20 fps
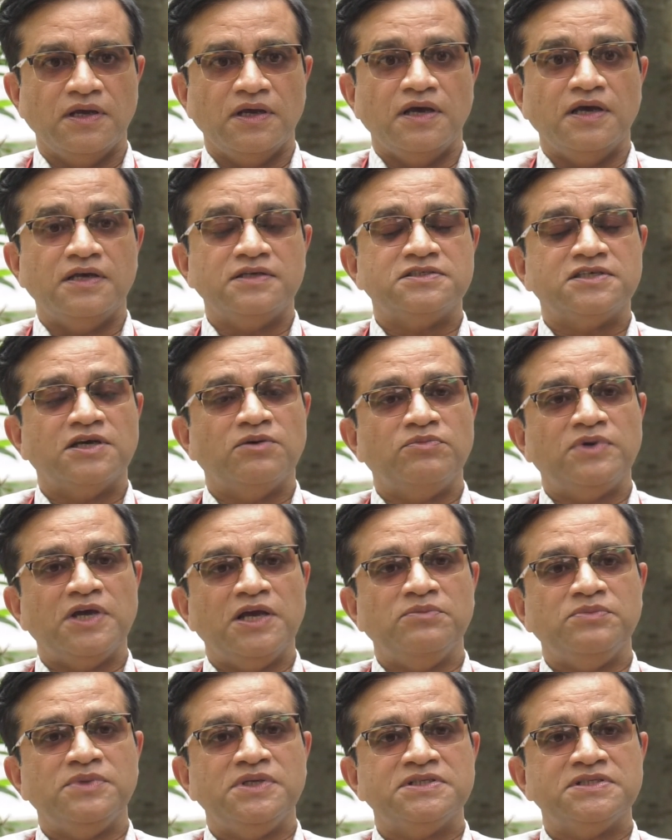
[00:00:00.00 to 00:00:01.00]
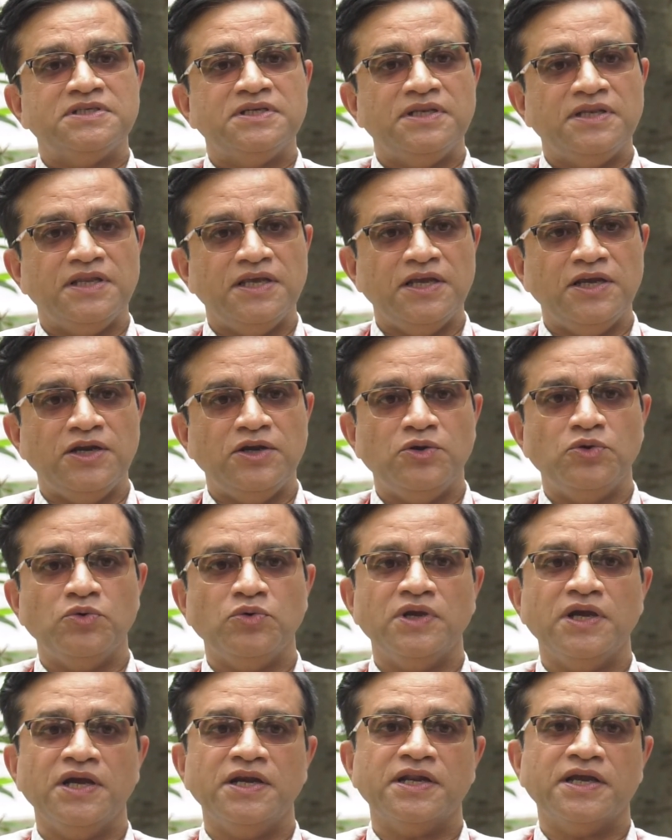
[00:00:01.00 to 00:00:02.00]
and sometimes this need to
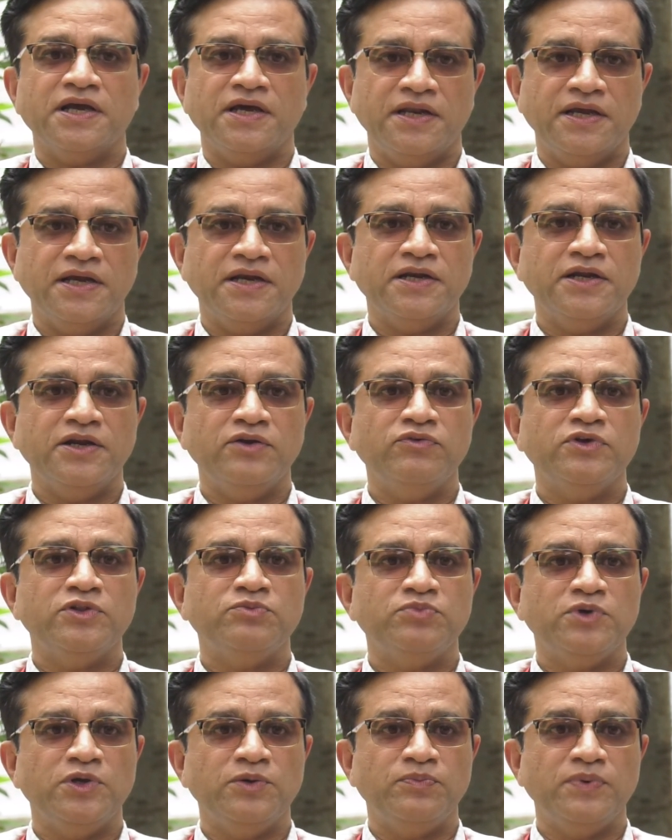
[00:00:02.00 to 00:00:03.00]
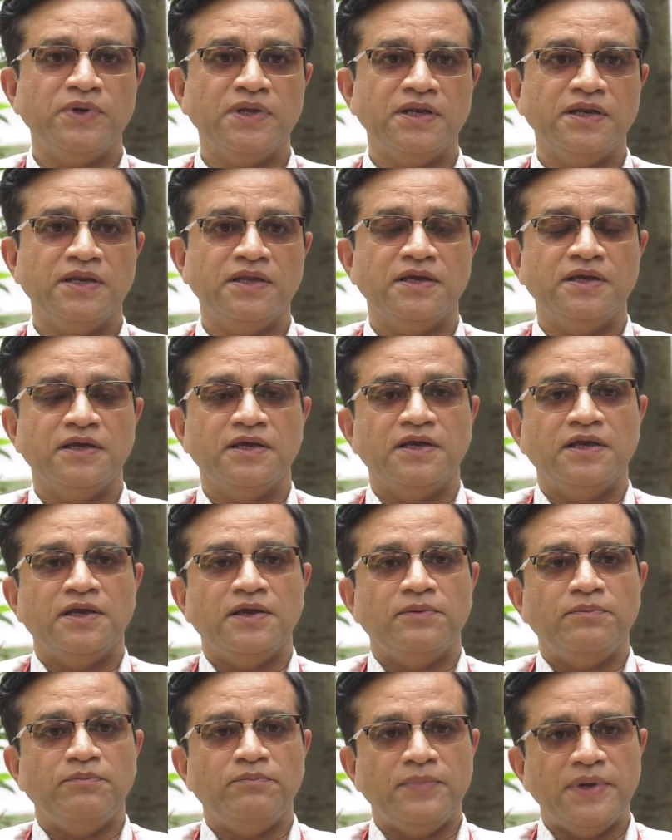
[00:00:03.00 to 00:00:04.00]
get connected with people
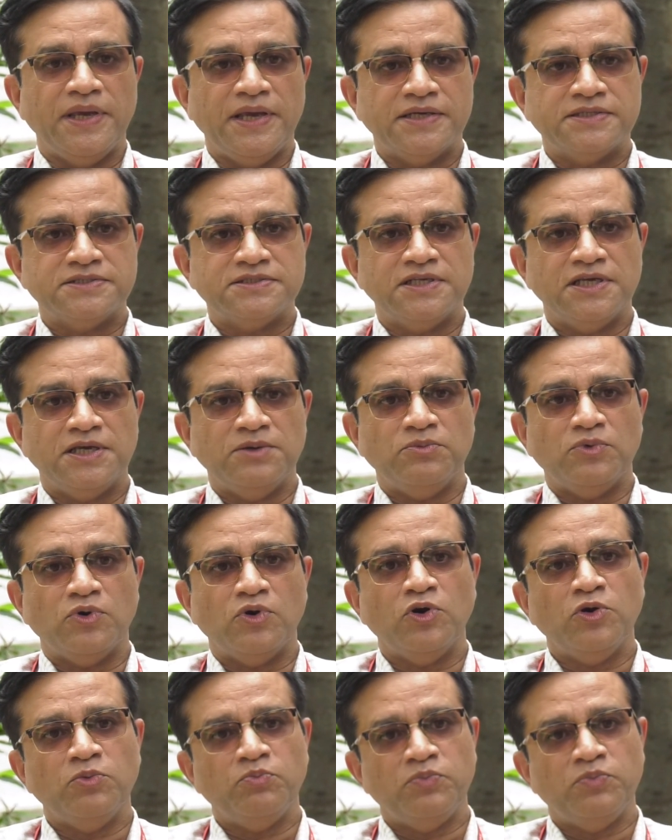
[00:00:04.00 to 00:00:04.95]
makes them or